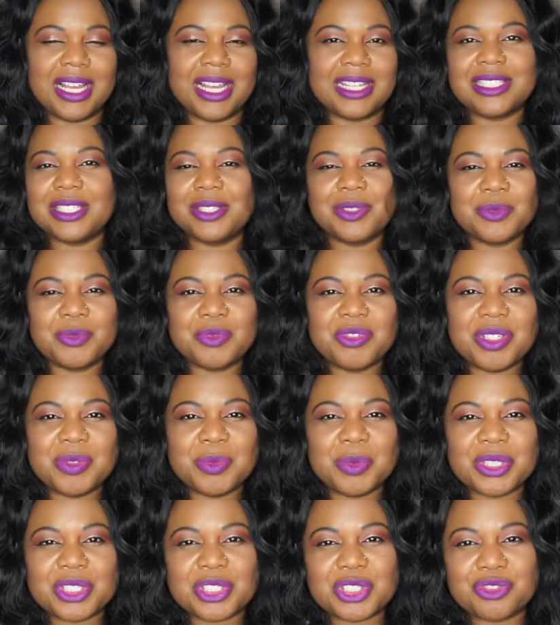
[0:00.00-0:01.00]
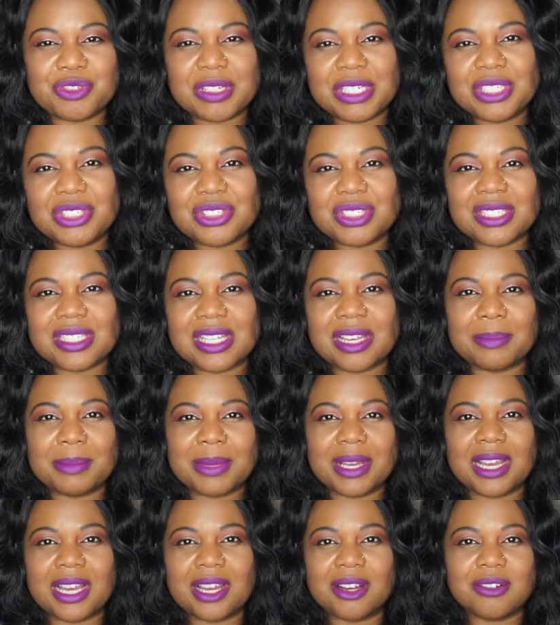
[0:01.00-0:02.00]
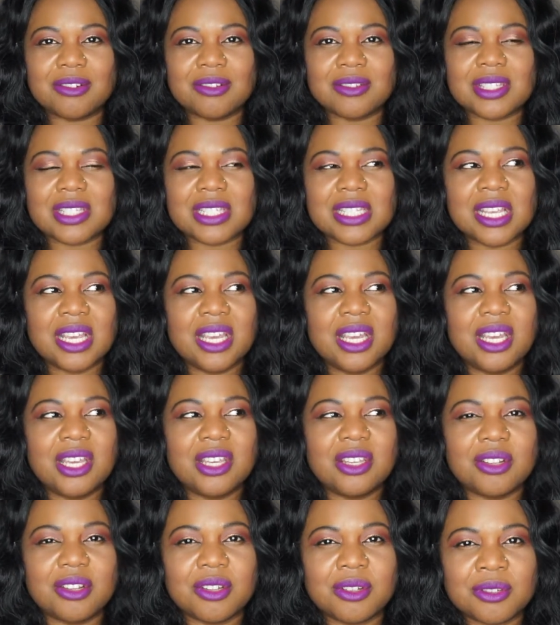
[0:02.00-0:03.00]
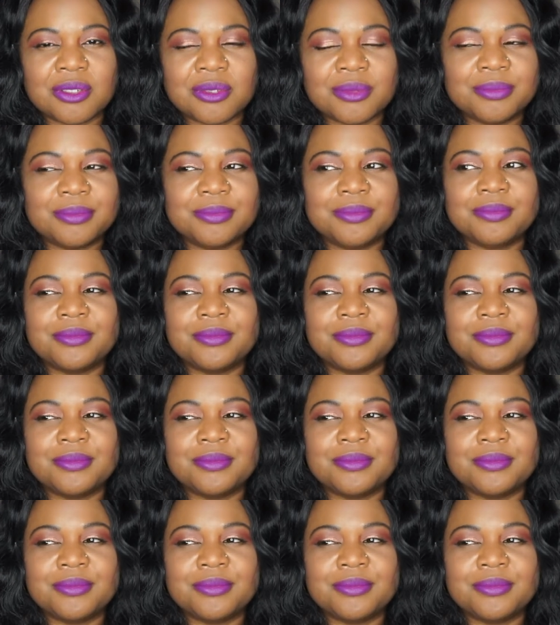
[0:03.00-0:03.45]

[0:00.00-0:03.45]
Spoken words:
didn't really want strangers at my house, you know.